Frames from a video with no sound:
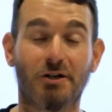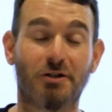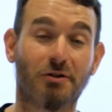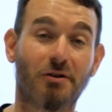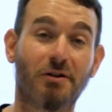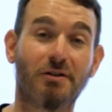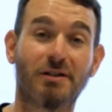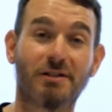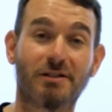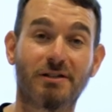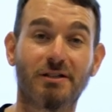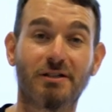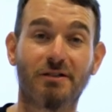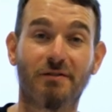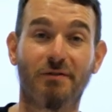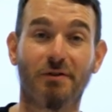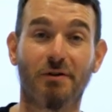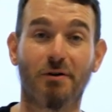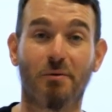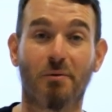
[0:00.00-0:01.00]
During this
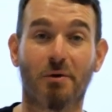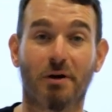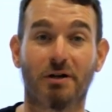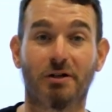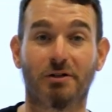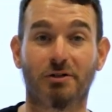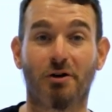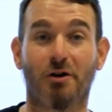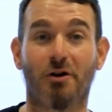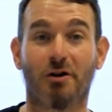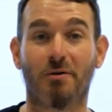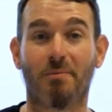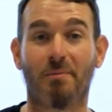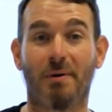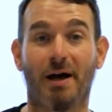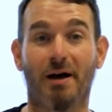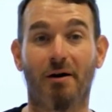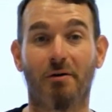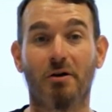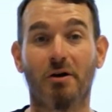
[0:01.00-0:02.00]
interview, we're going to talk
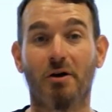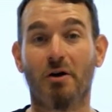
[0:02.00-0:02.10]
about